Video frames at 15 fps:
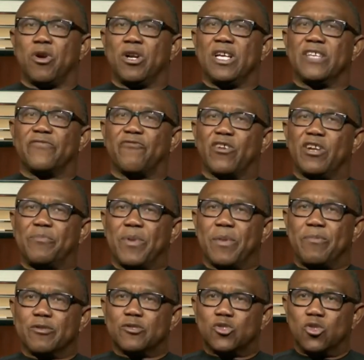But it's for the
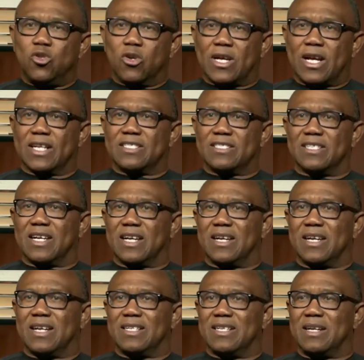people to look at
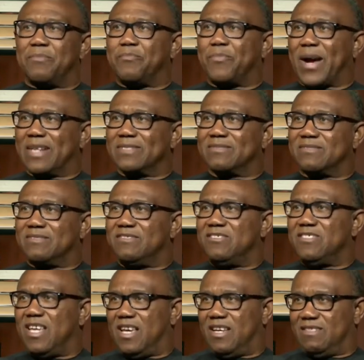the past
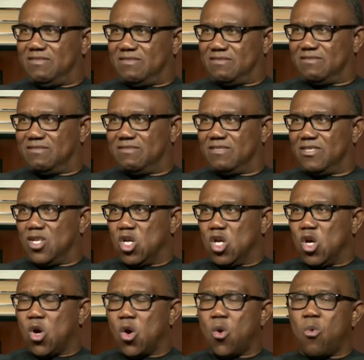years.
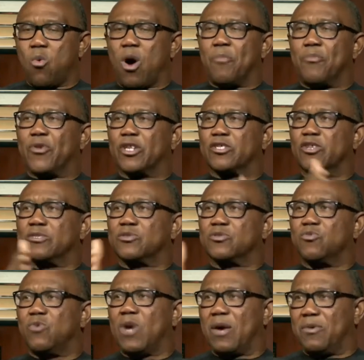What brought
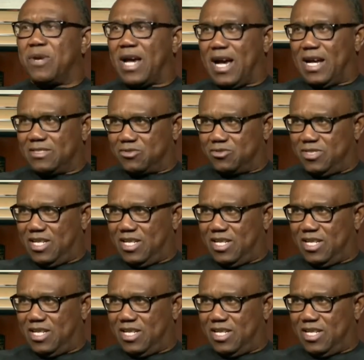us to where we are